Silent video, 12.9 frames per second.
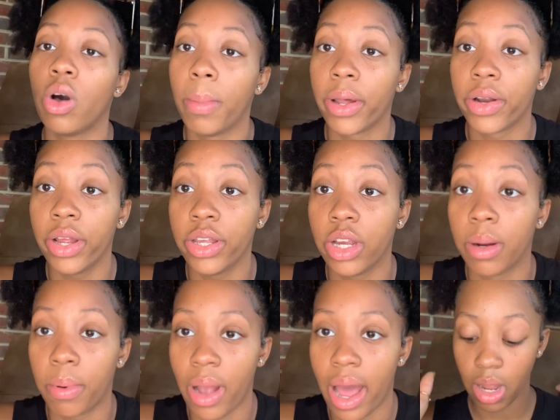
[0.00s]
butter in your
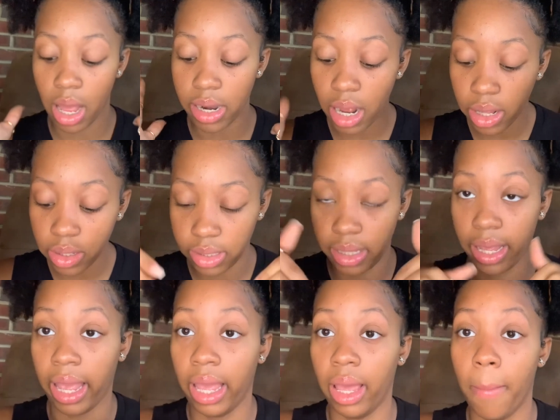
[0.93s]
product. Another
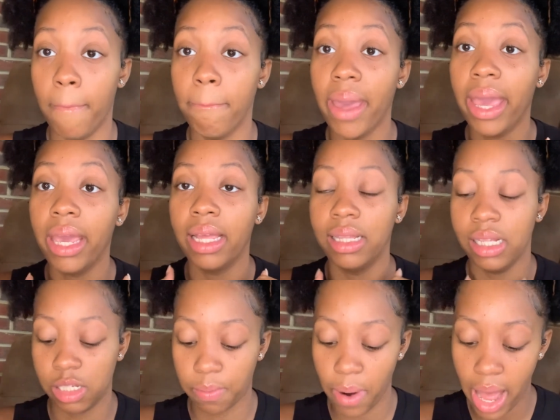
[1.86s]
thing, making
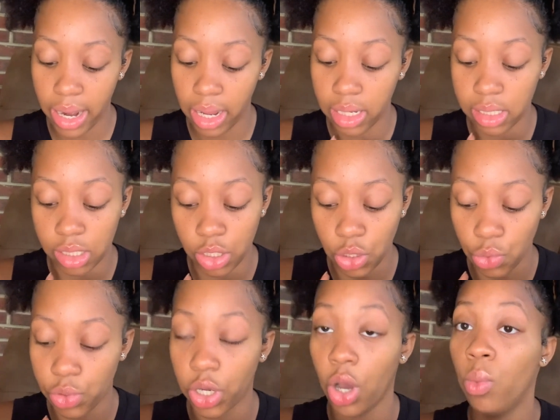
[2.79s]
these products, you
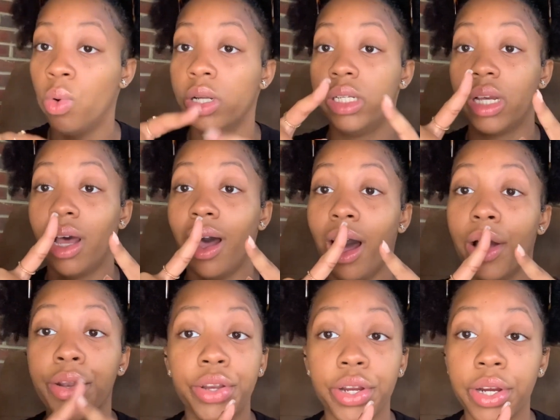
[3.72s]
don't want to
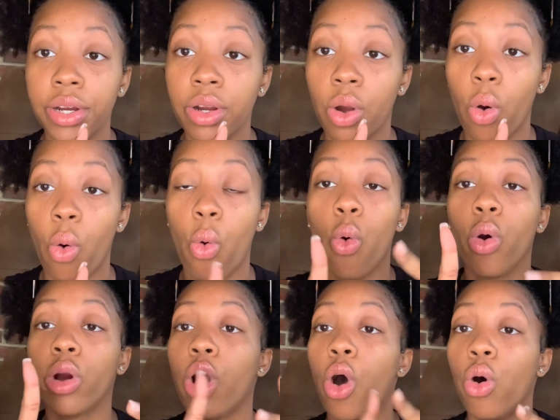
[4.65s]
under
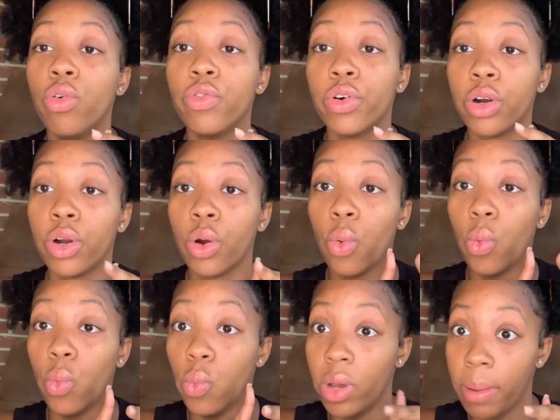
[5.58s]
or over
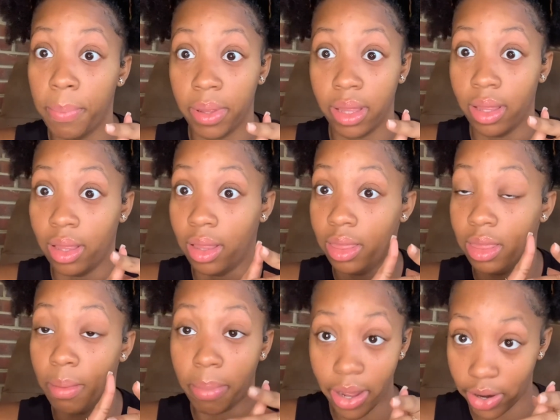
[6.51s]
whip
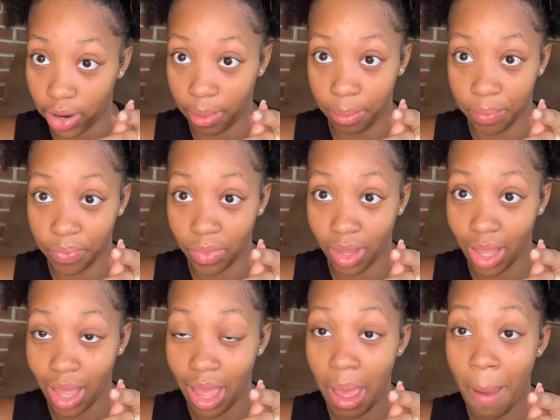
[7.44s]
the butter,
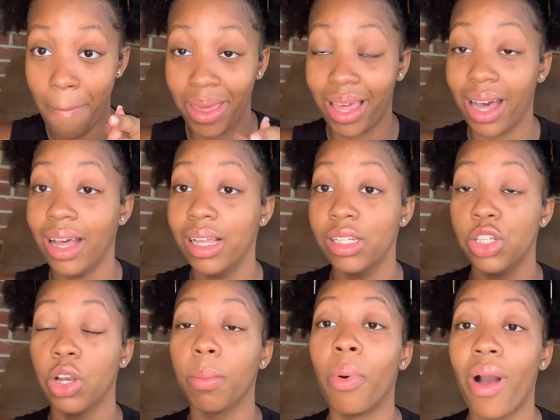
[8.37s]
because
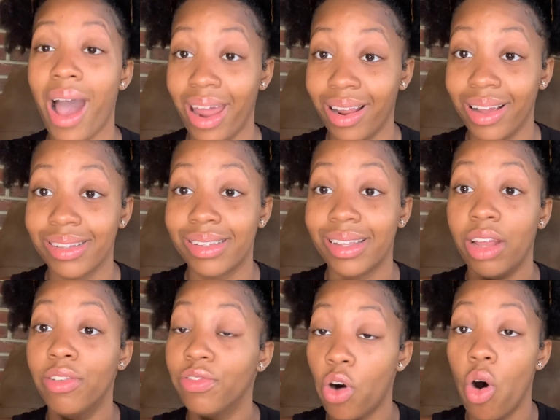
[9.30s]
your products
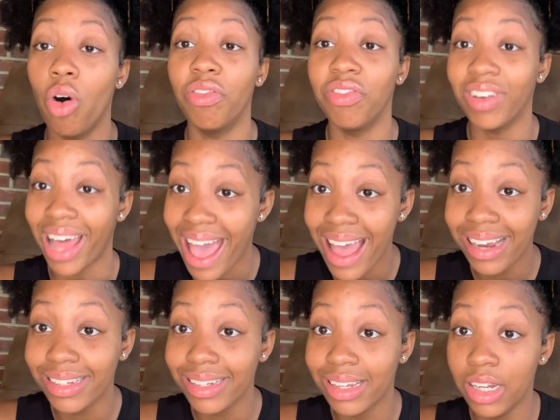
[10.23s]
can fall
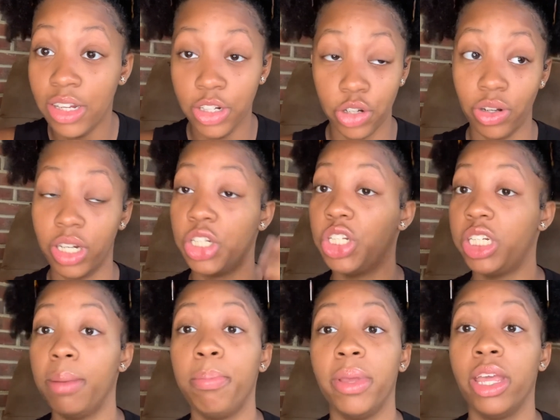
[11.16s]
flat during
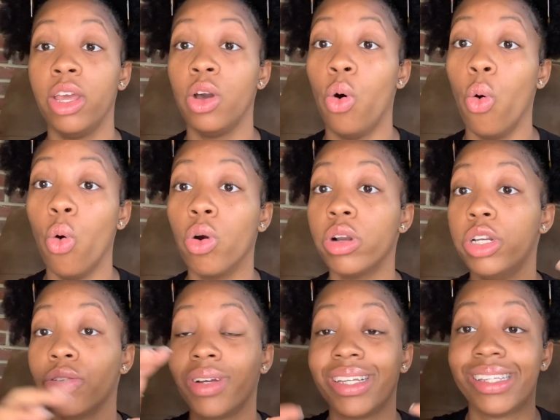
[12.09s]
shipping or
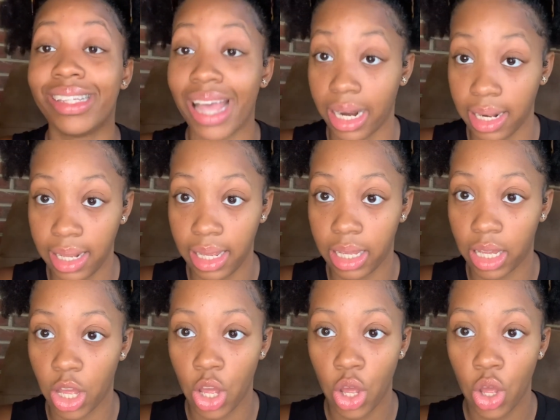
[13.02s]
during settling.
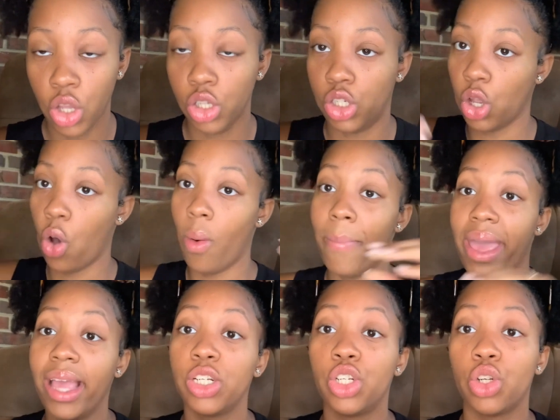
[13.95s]
So
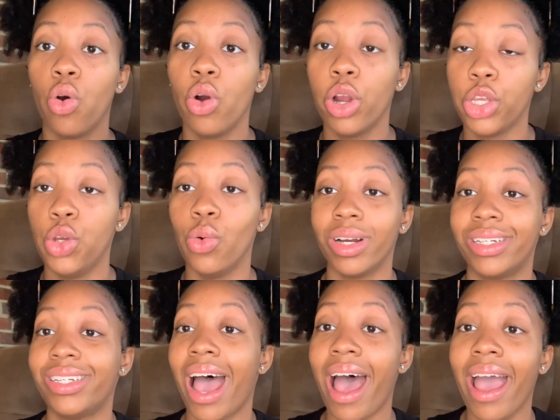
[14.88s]
make sure you are
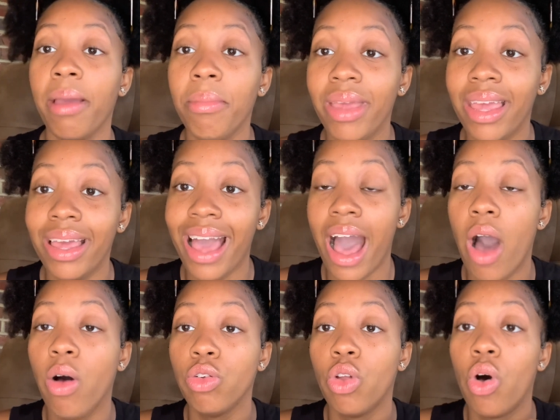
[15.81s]
timing
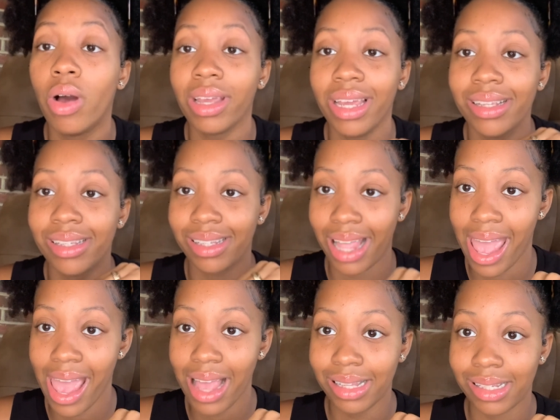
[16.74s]
how long it
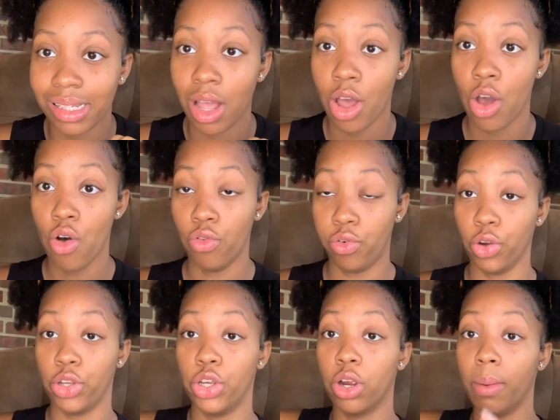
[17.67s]
takes for
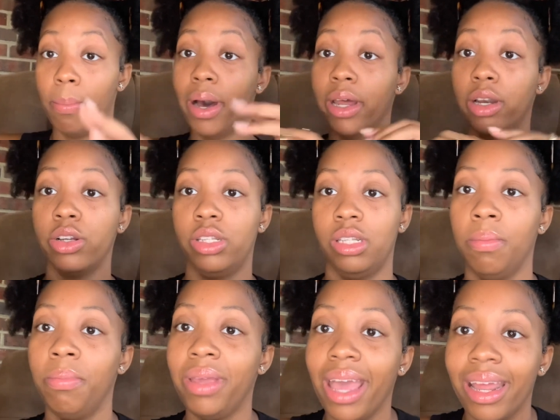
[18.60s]
your butter to
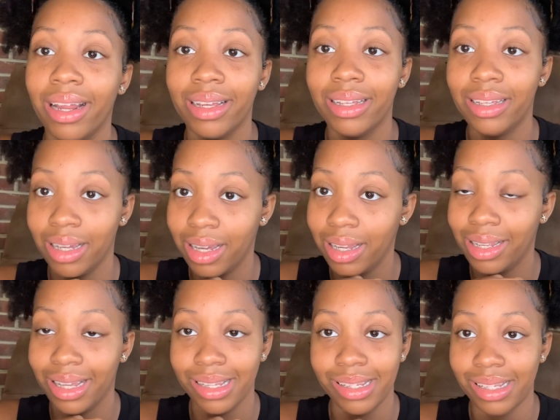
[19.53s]
be at a good
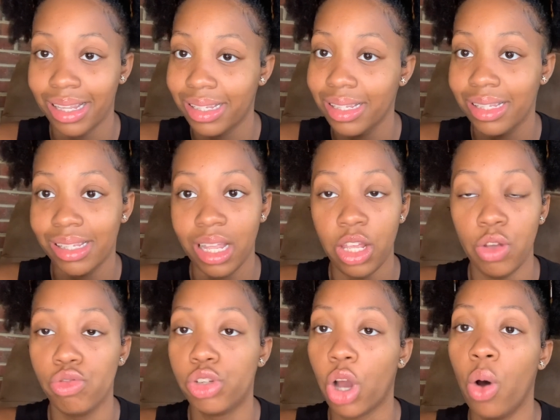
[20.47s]
consistency. You
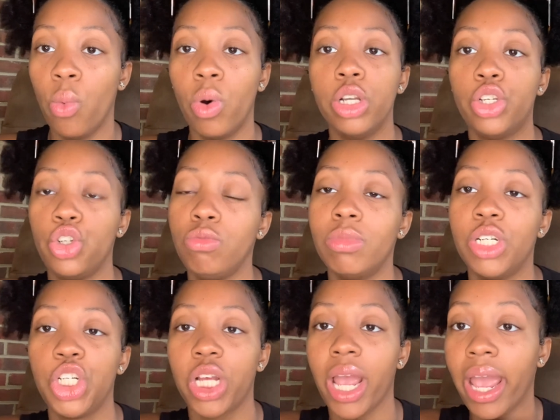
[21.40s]
don't want too
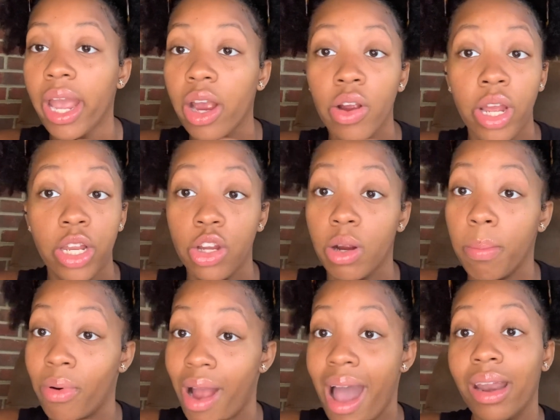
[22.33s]
much air in your
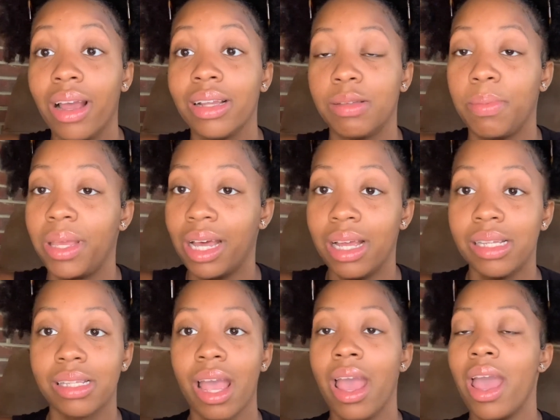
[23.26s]
products,
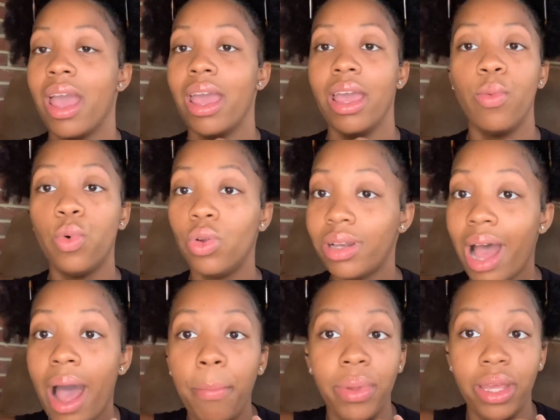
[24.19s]
because it will
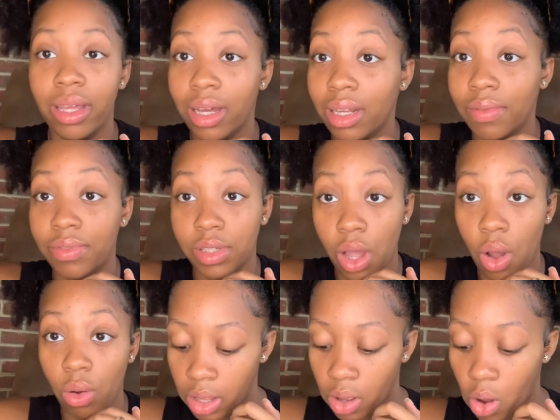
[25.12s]
not be good if
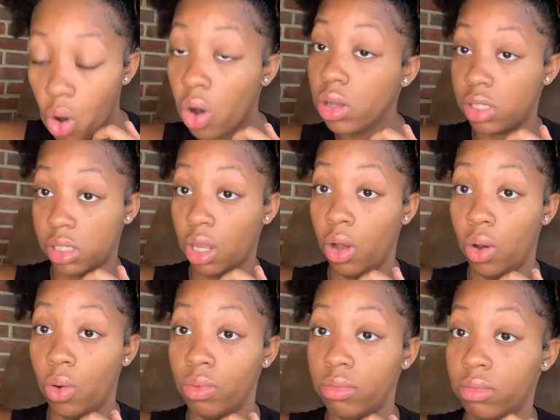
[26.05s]
so. Also,